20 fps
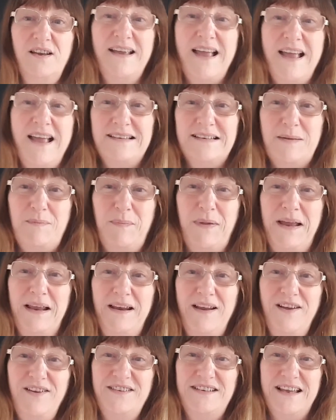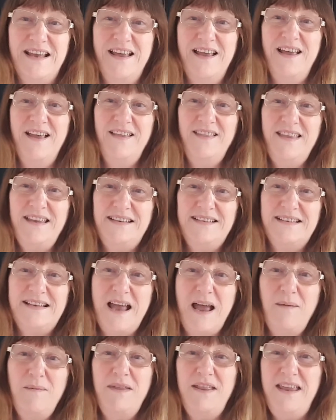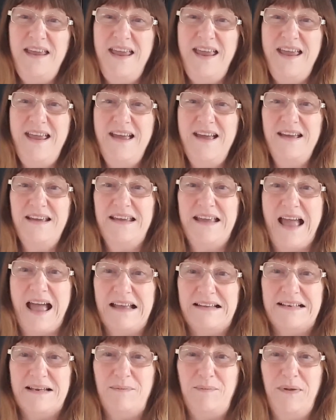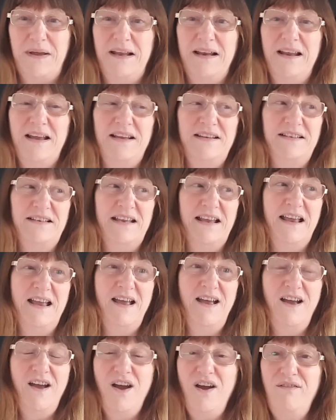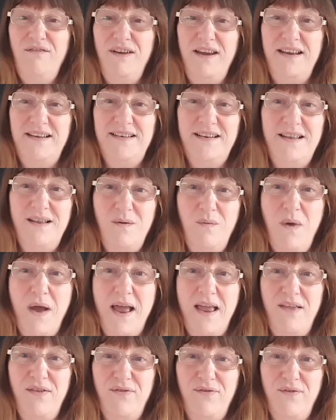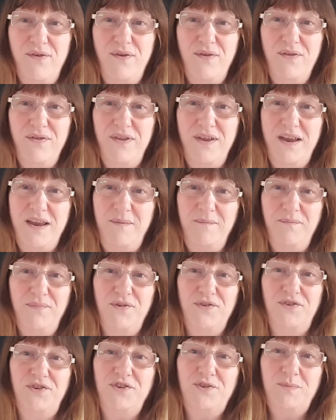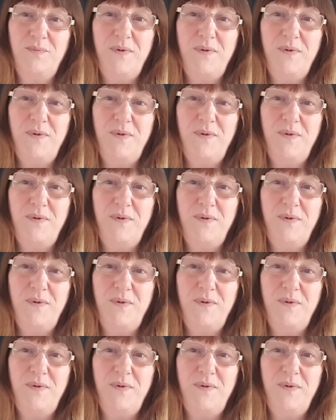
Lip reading: caterpillars. This time of the year, caterpillars are eating away through the Brussels